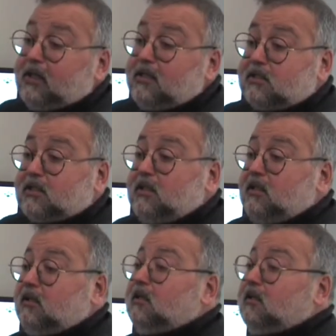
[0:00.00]
they
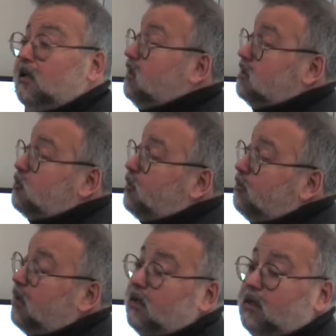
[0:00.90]
see in a
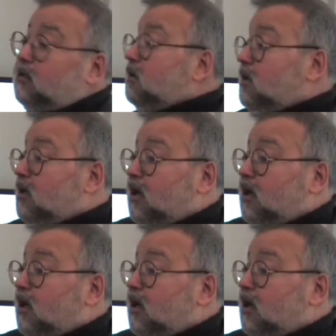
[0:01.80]
supermarket,